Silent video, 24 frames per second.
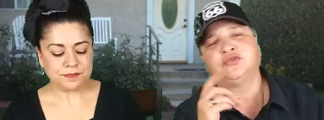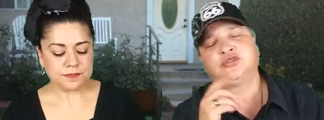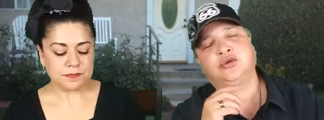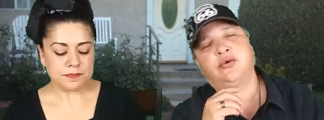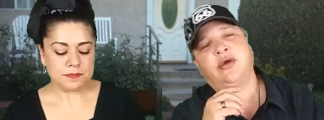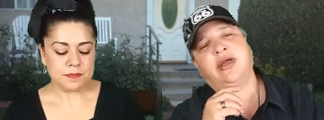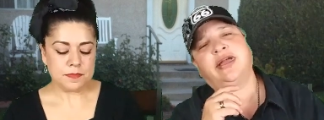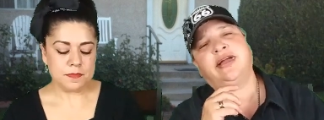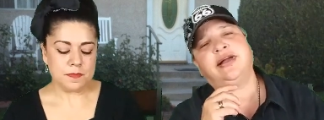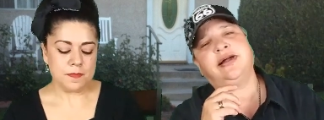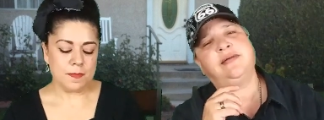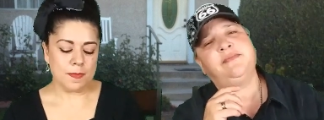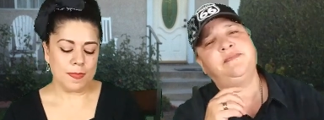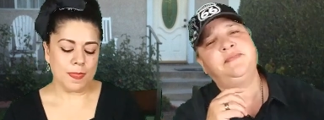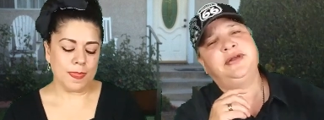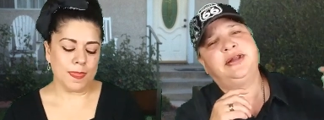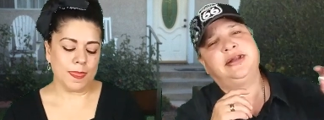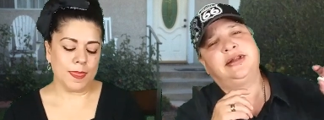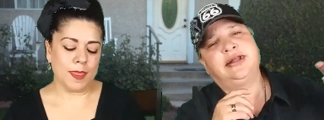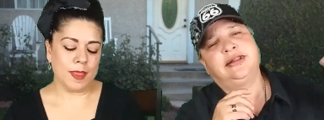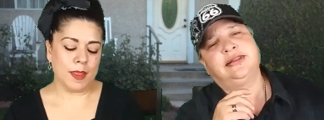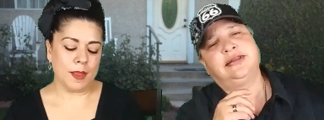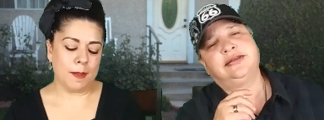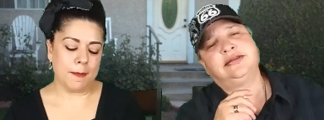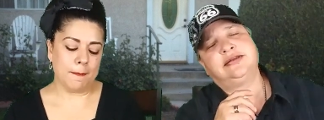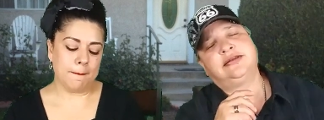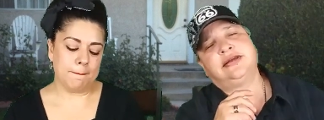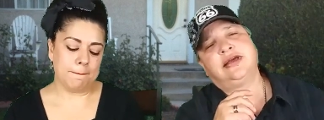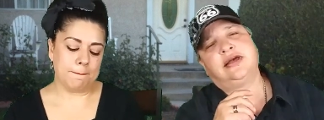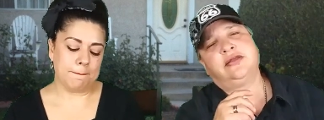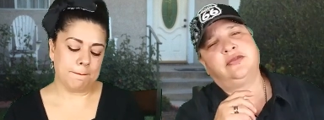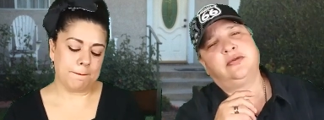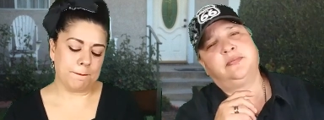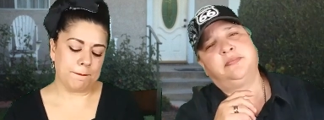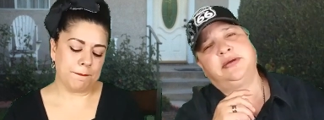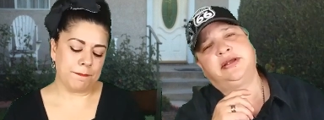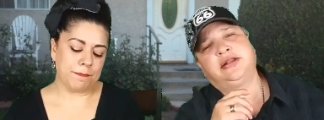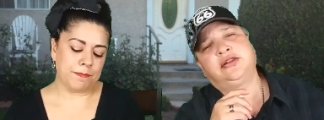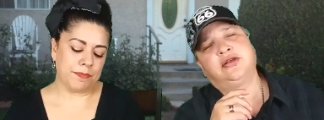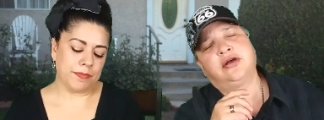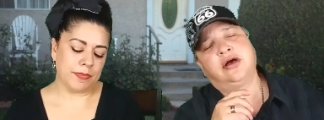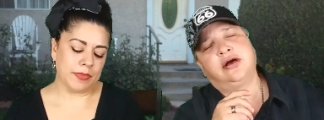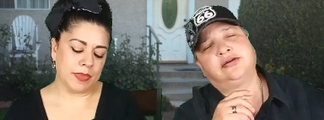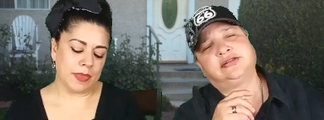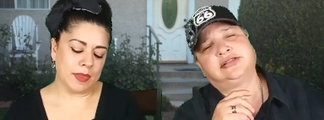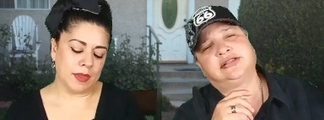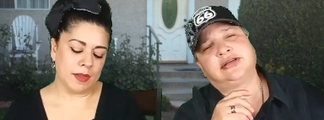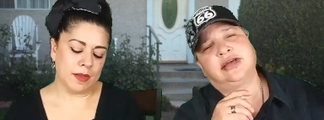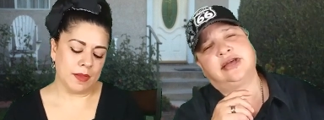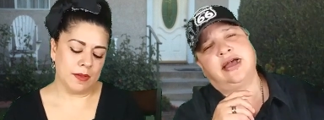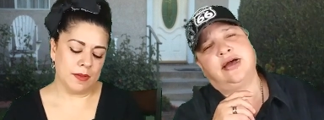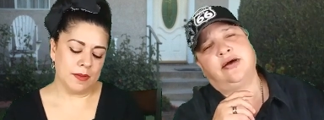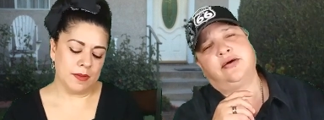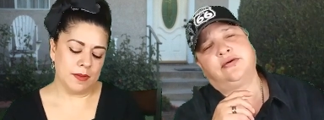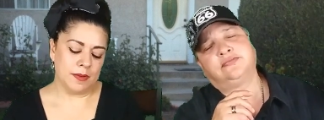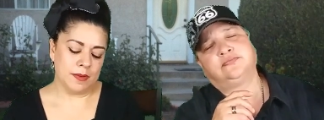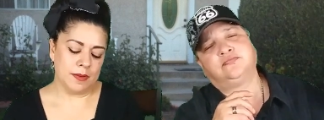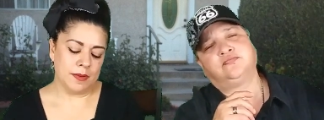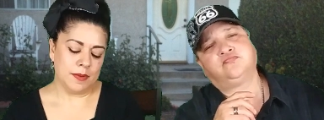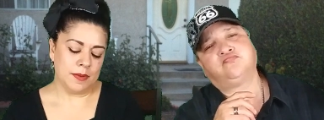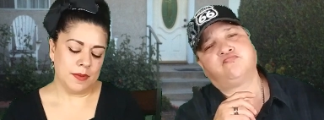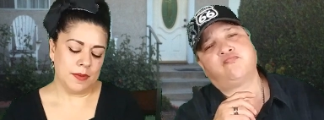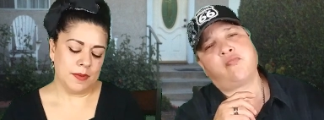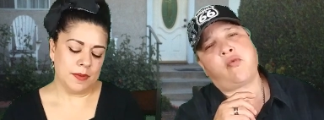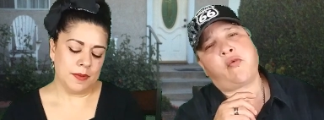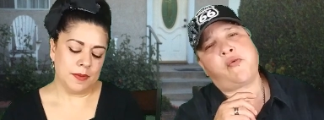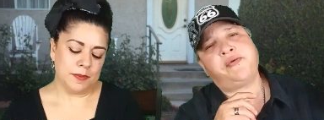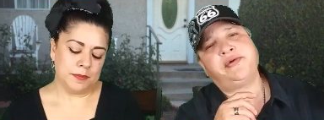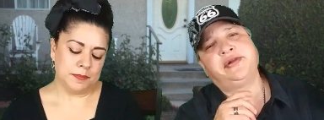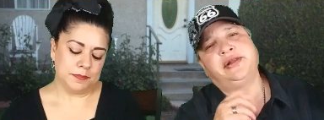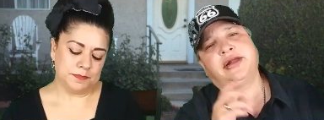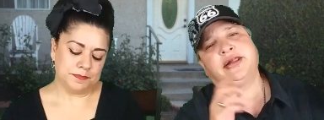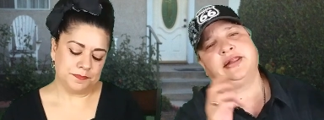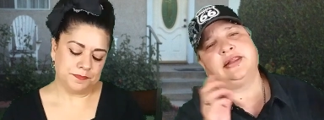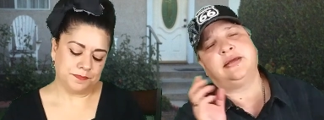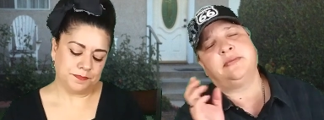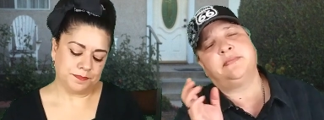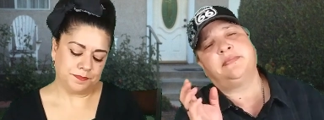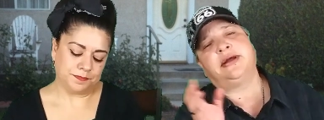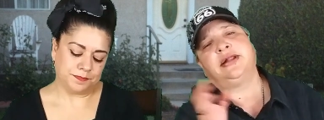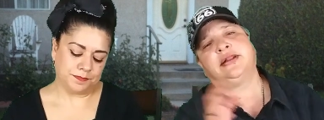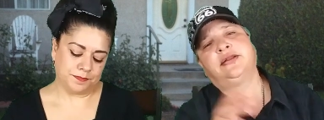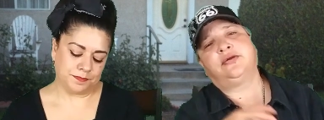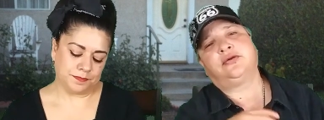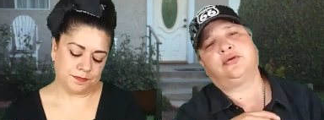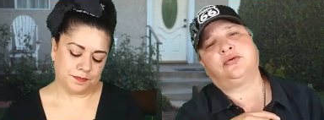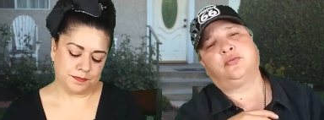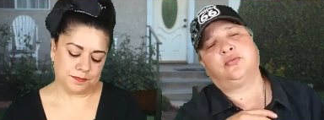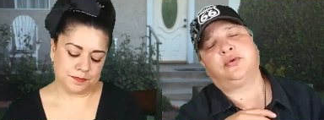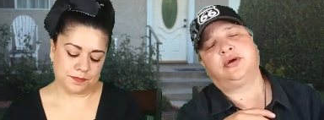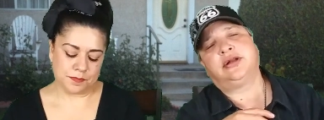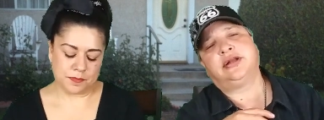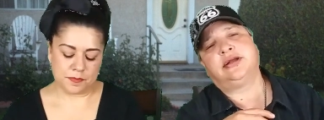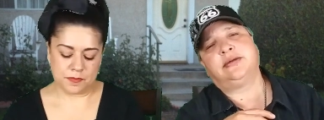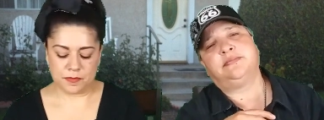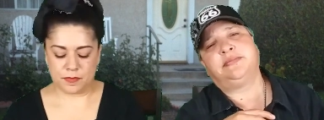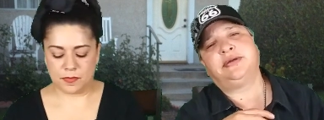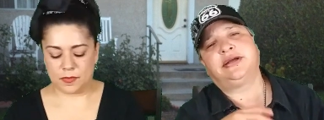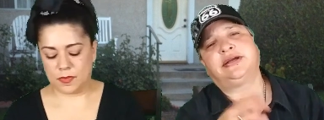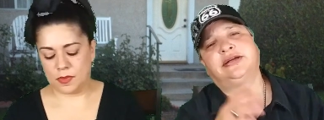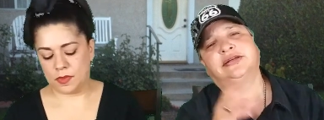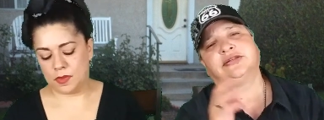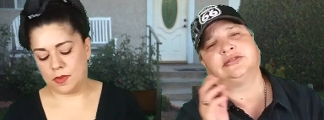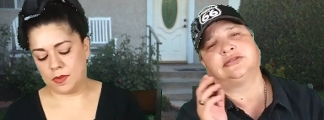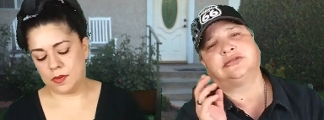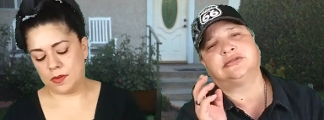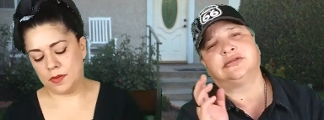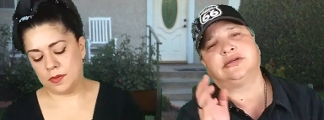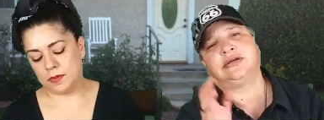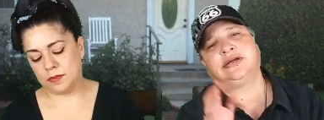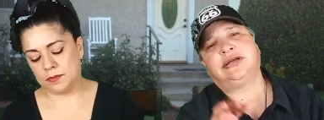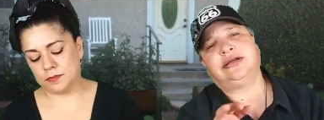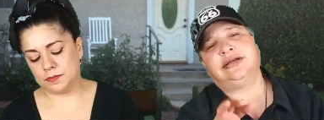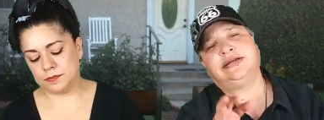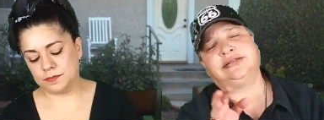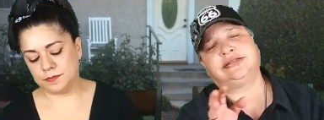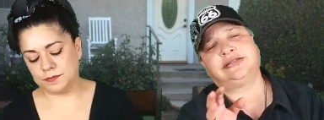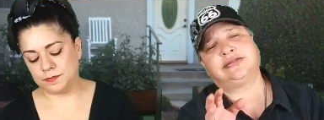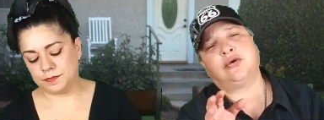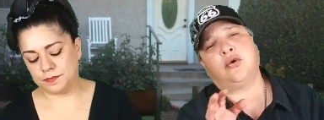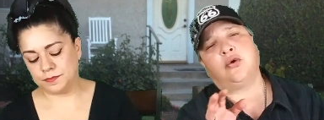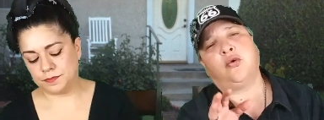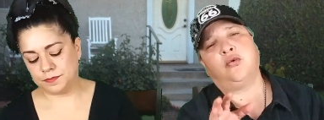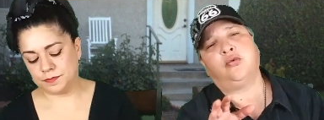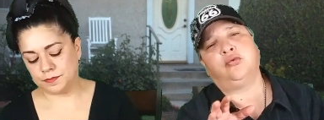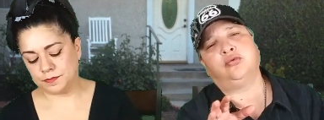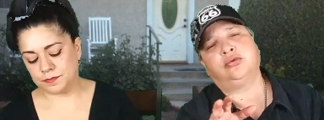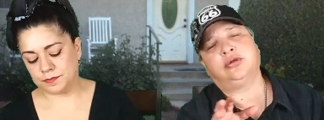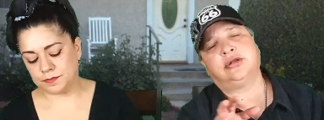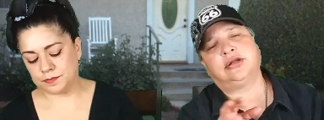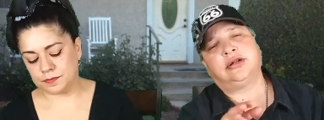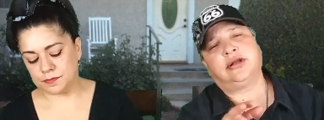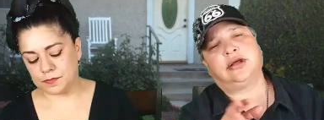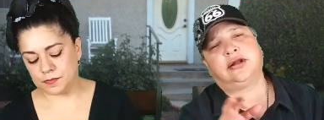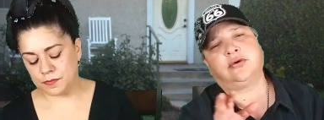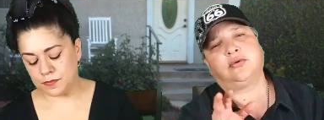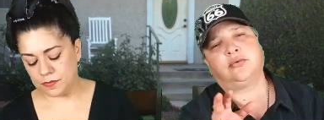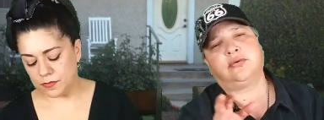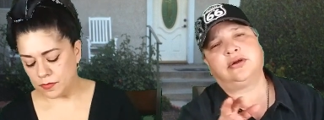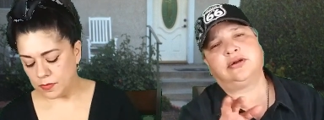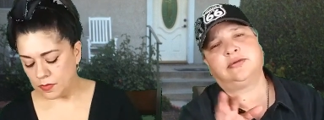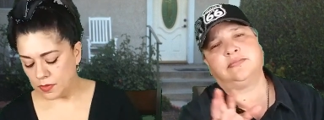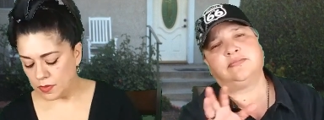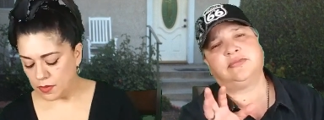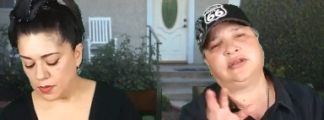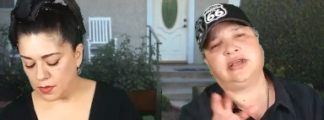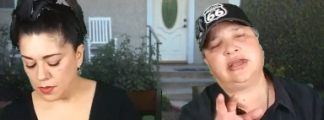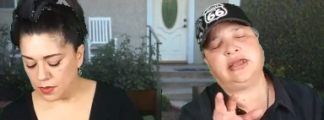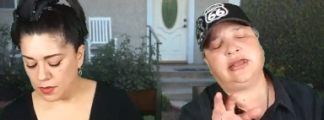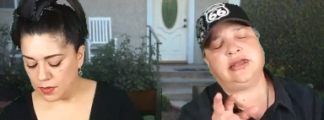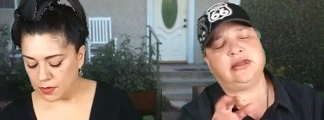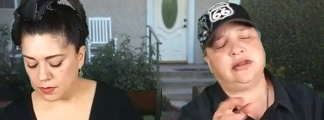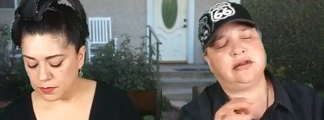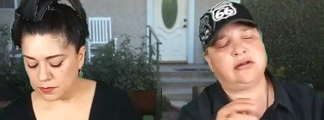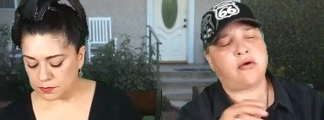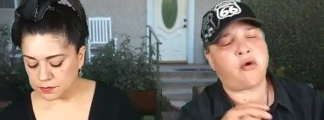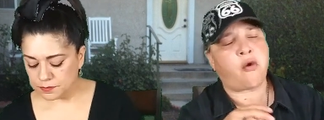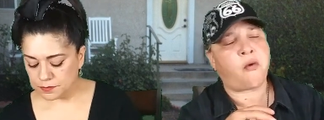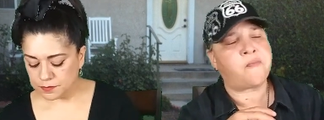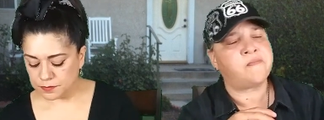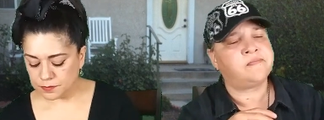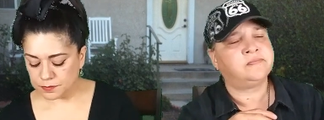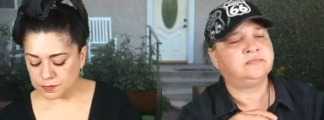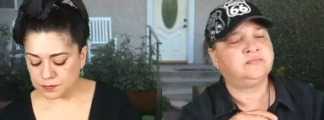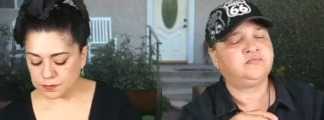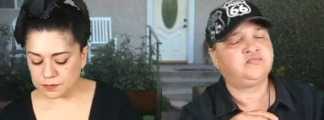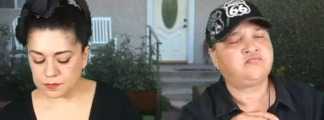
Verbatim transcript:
Speaker 1: So I come and I let the other big dogs out. And I let my little one in because he's old and I don't want him to you know?